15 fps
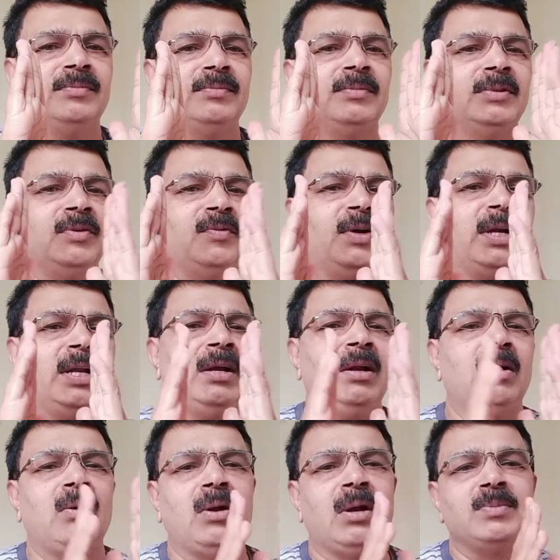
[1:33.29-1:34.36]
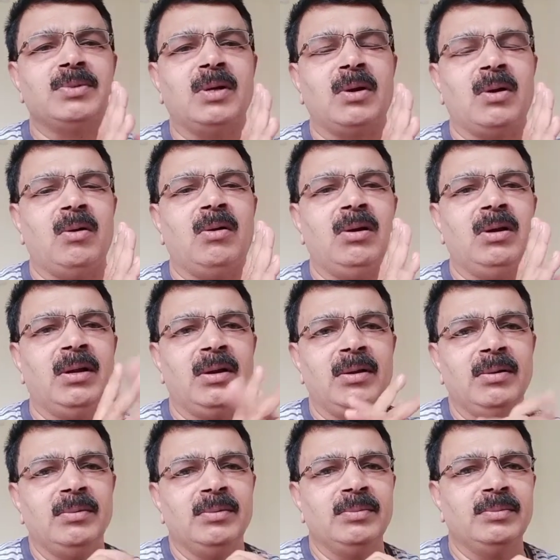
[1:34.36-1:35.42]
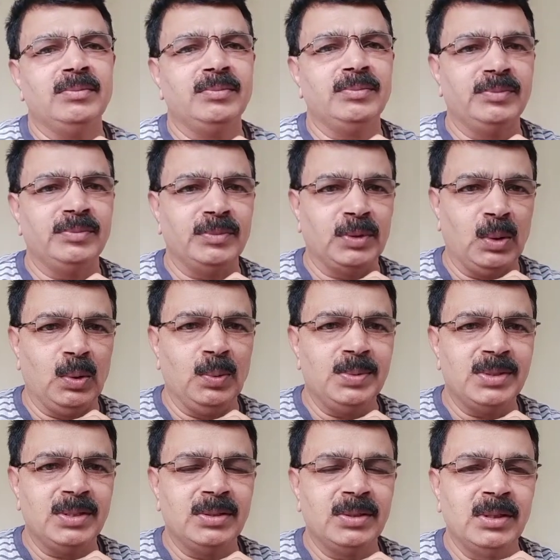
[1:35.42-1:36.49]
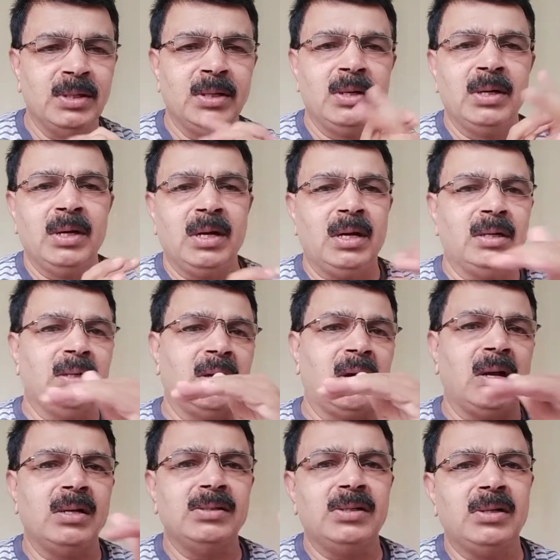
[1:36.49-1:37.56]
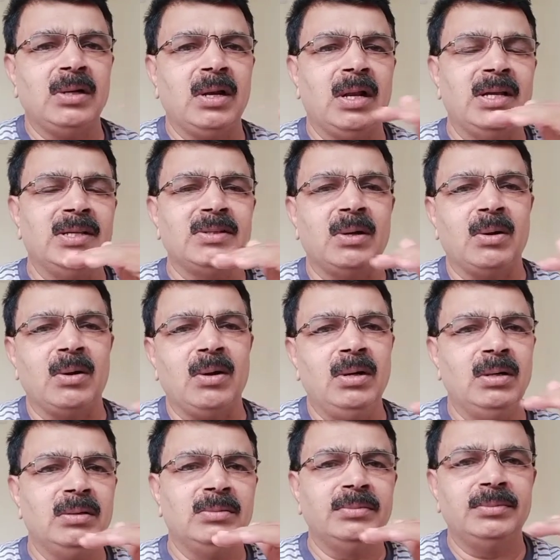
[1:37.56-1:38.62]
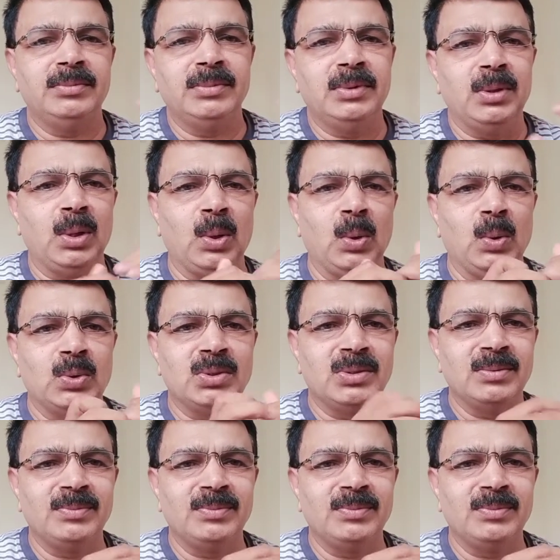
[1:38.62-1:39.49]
The vertical columns are called groups and the horizontal lines are called rows.